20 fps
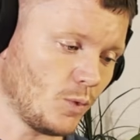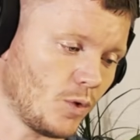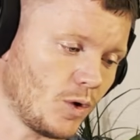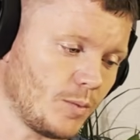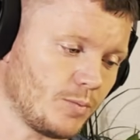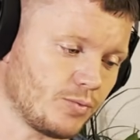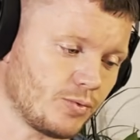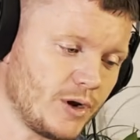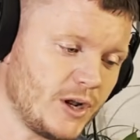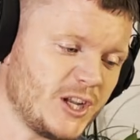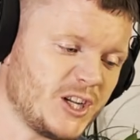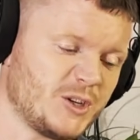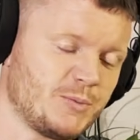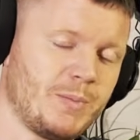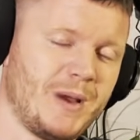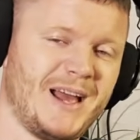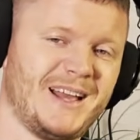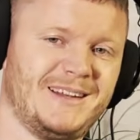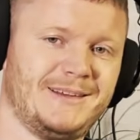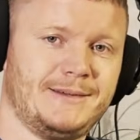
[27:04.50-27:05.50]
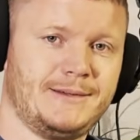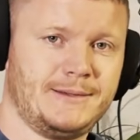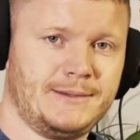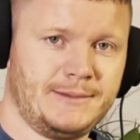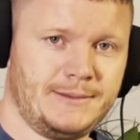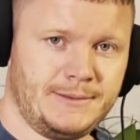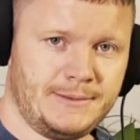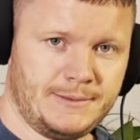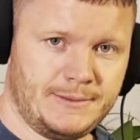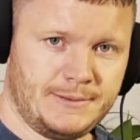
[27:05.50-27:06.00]
We're a British band,
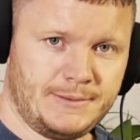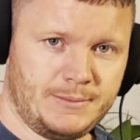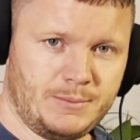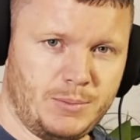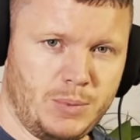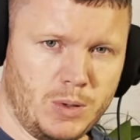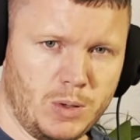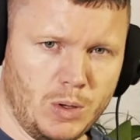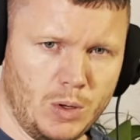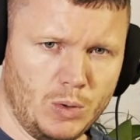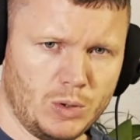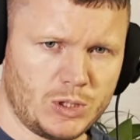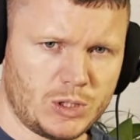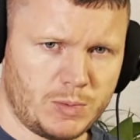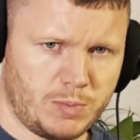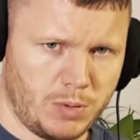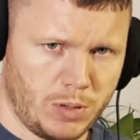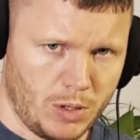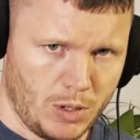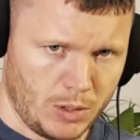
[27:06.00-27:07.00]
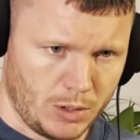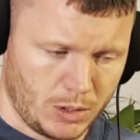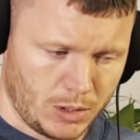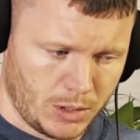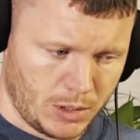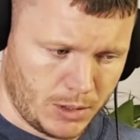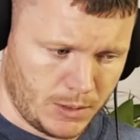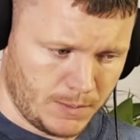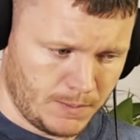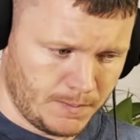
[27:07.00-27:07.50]
post-punk,
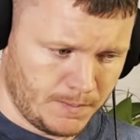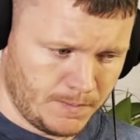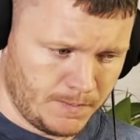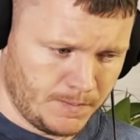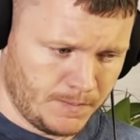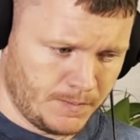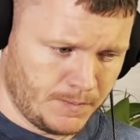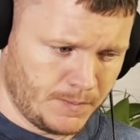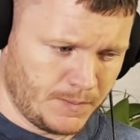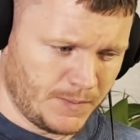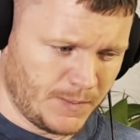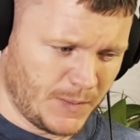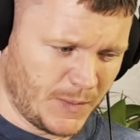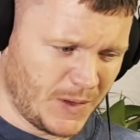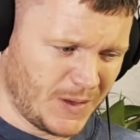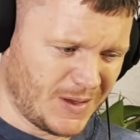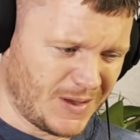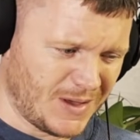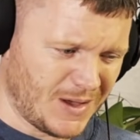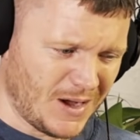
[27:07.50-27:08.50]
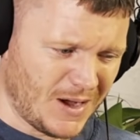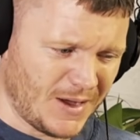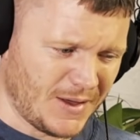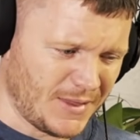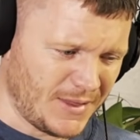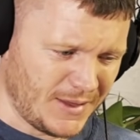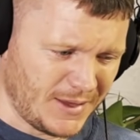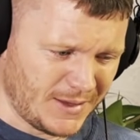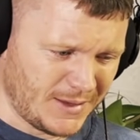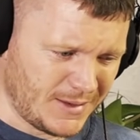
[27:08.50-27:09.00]

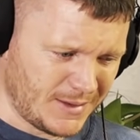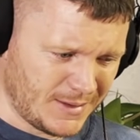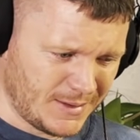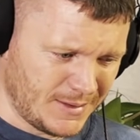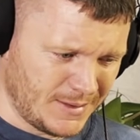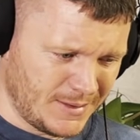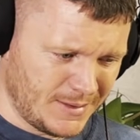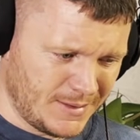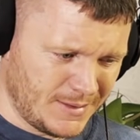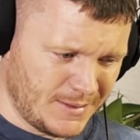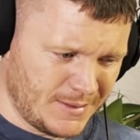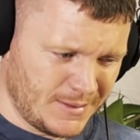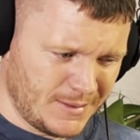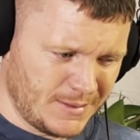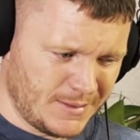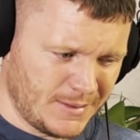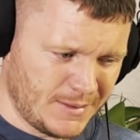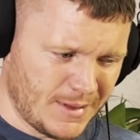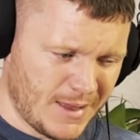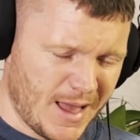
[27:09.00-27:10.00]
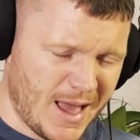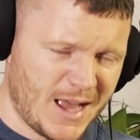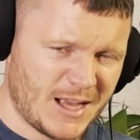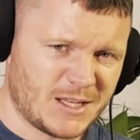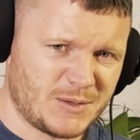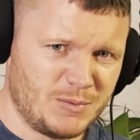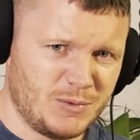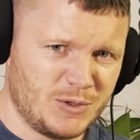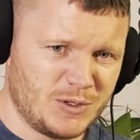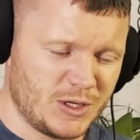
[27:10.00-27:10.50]
gothic,
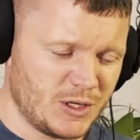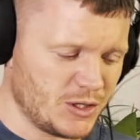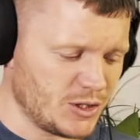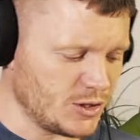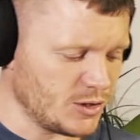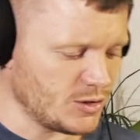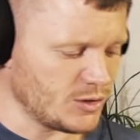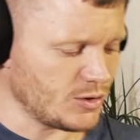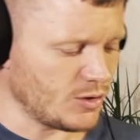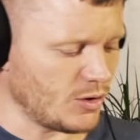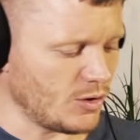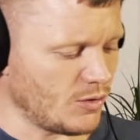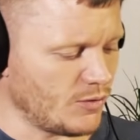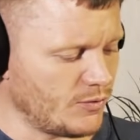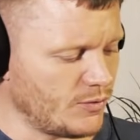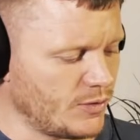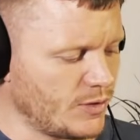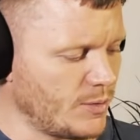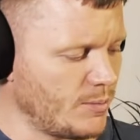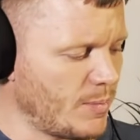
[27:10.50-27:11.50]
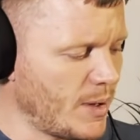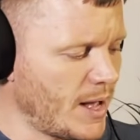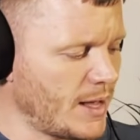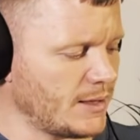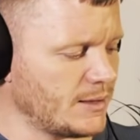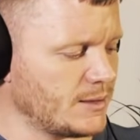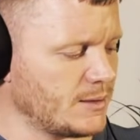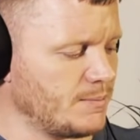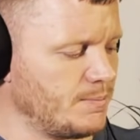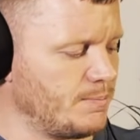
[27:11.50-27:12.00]
ex-musicians of the
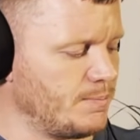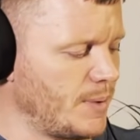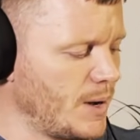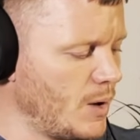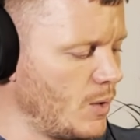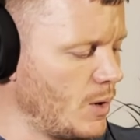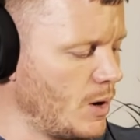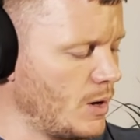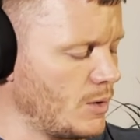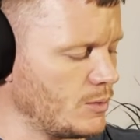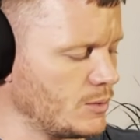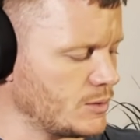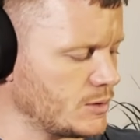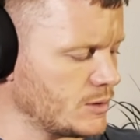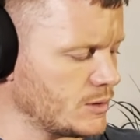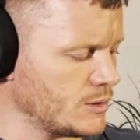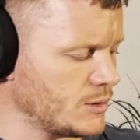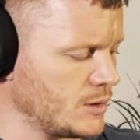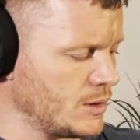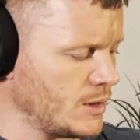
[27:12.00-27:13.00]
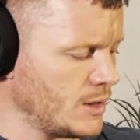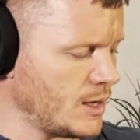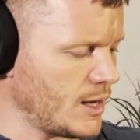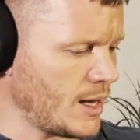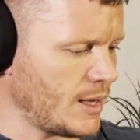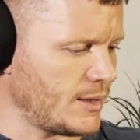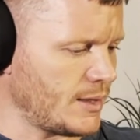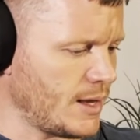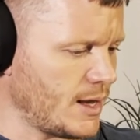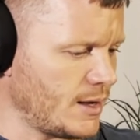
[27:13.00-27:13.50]
band Bauhaus,
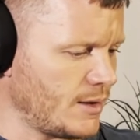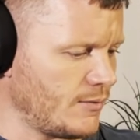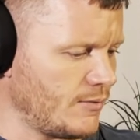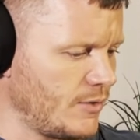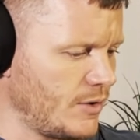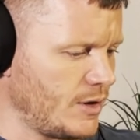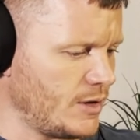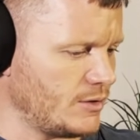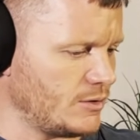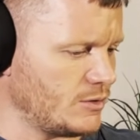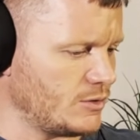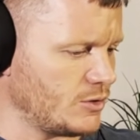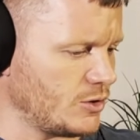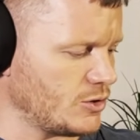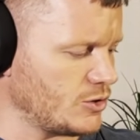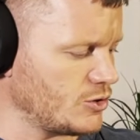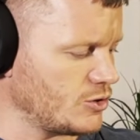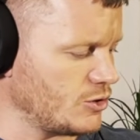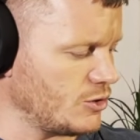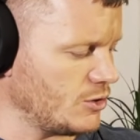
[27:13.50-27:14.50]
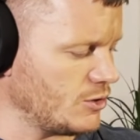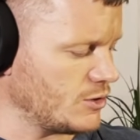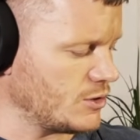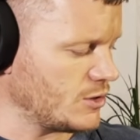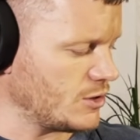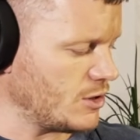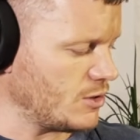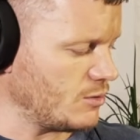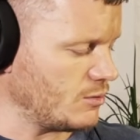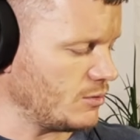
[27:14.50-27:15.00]
and they had a very industrial
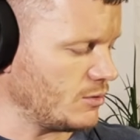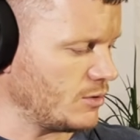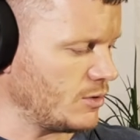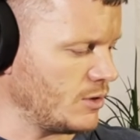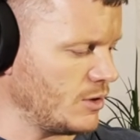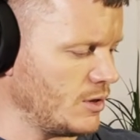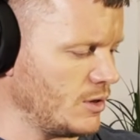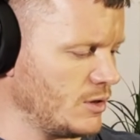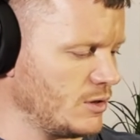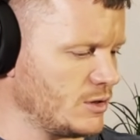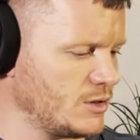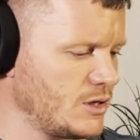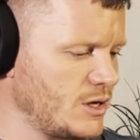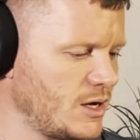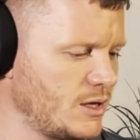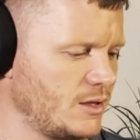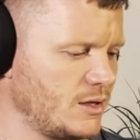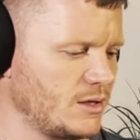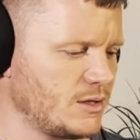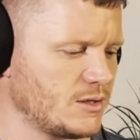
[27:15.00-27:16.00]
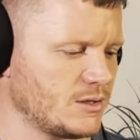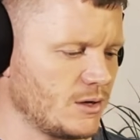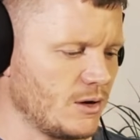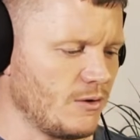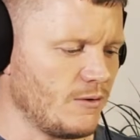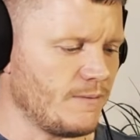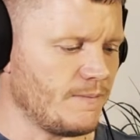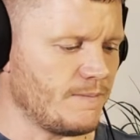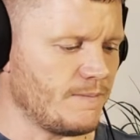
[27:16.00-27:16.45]
sound. Check this out.